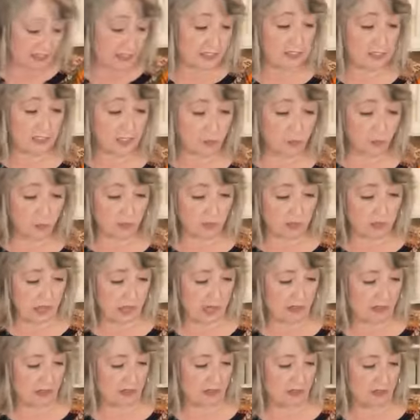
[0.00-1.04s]
this is a cool
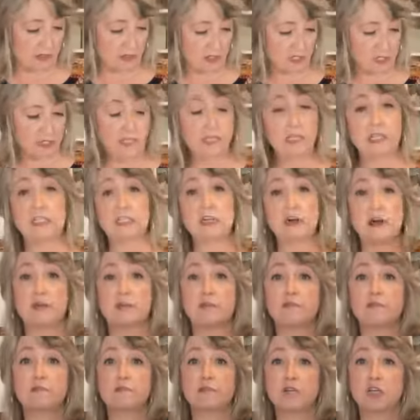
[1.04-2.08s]
color. It's
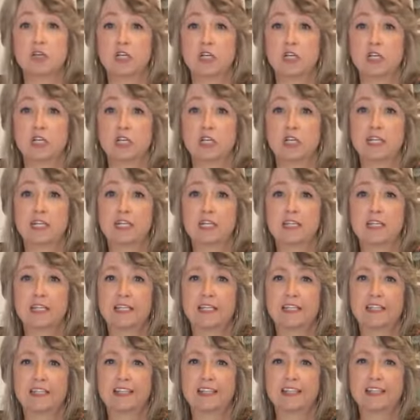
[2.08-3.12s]
called Fern.
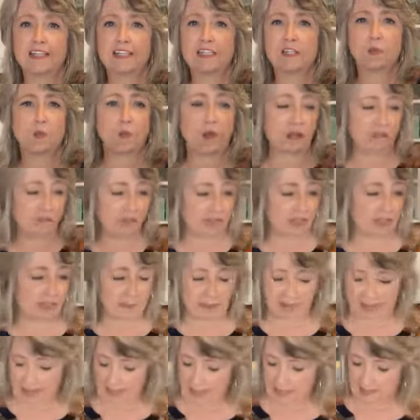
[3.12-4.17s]
It's Waverly
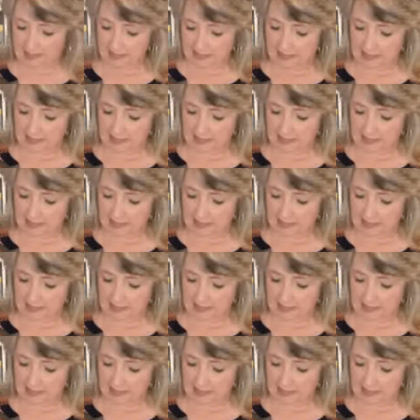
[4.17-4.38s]
paint.